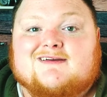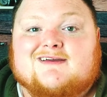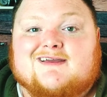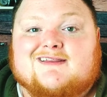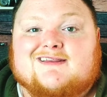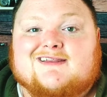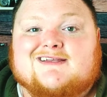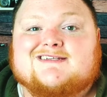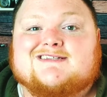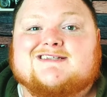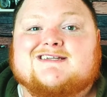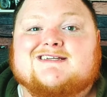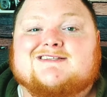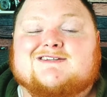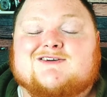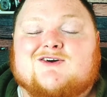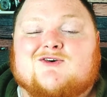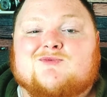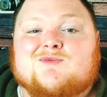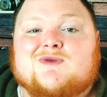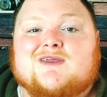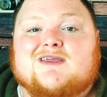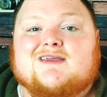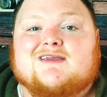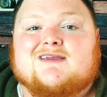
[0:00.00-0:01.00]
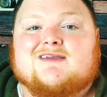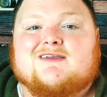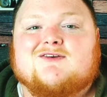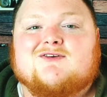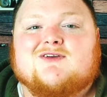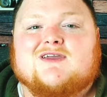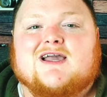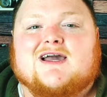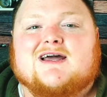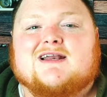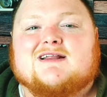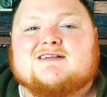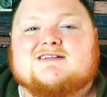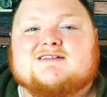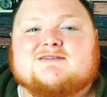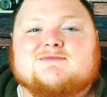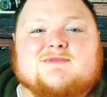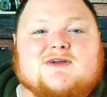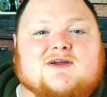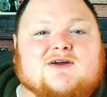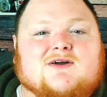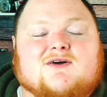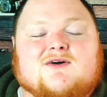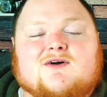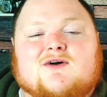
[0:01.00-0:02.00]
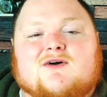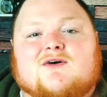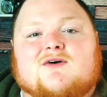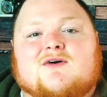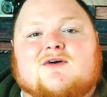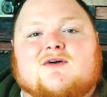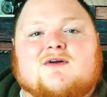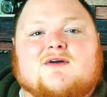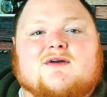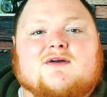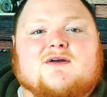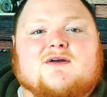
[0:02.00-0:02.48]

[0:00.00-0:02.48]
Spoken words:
And then she told me, "You kind of smell